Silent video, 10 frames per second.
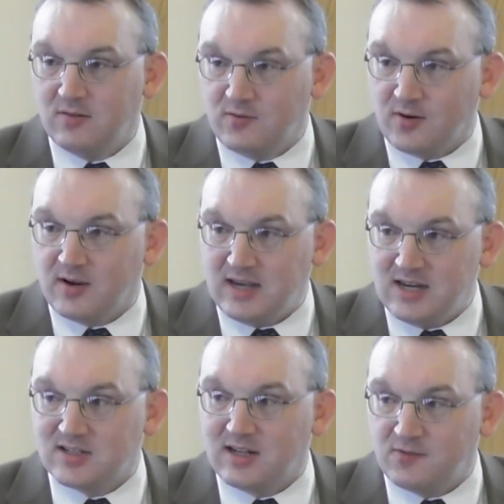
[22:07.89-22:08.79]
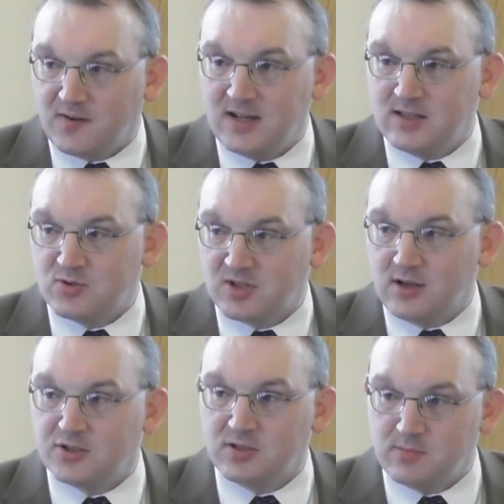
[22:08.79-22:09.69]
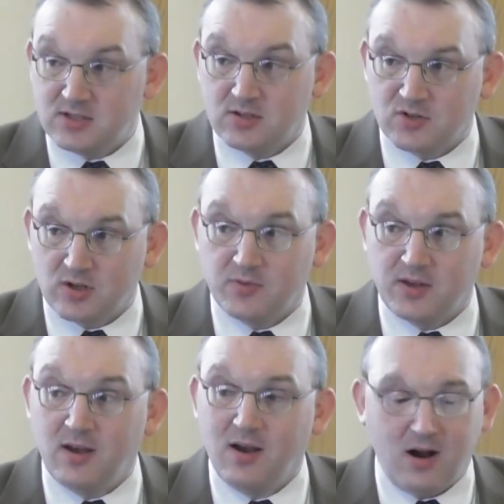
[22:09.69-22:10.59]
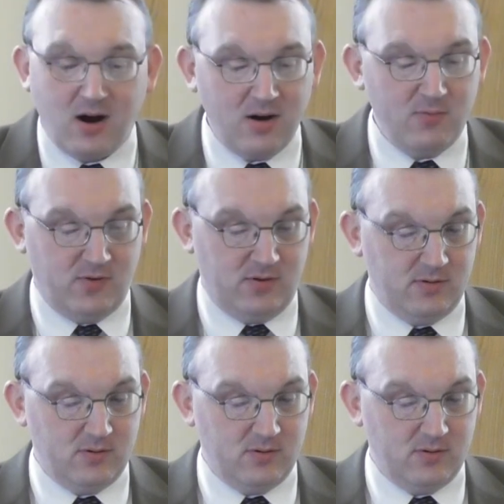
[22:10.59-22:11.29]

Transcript: very easily find themselves in the midst of something harmful.